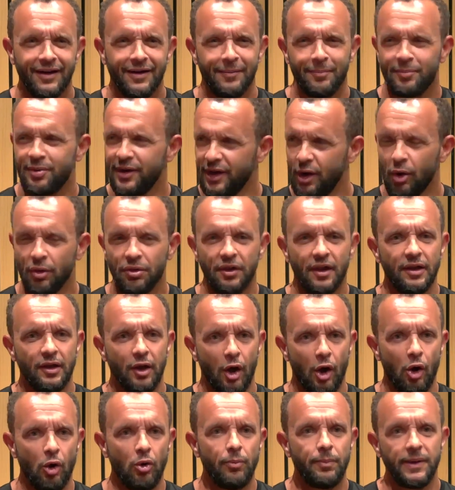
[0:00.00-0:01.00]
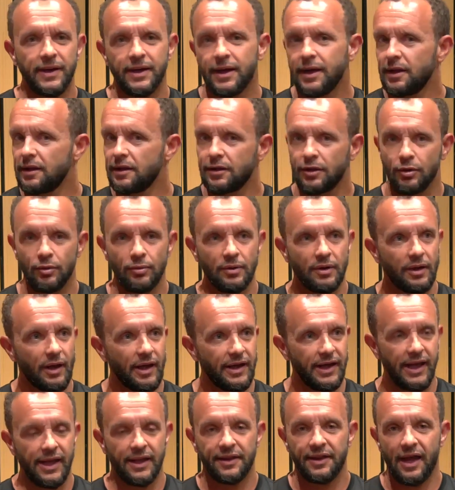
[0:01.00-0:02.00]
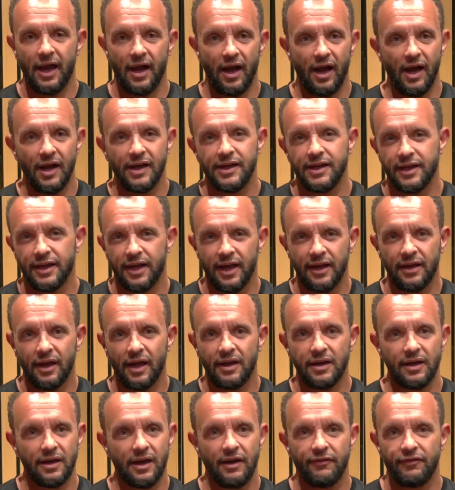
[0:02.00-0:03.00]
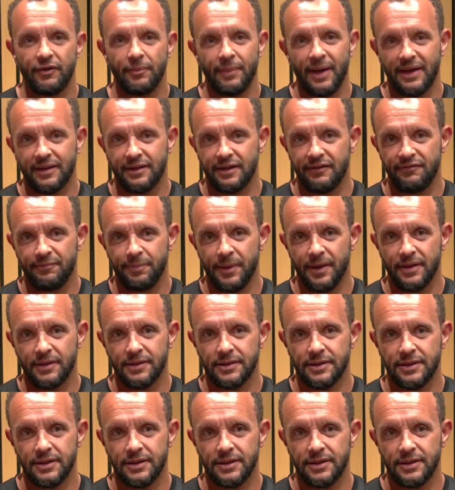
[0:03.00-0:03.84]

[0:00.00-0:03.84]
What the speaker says: bring on the low, because as soon as I hit that high again, I'm going to have a massive buzz.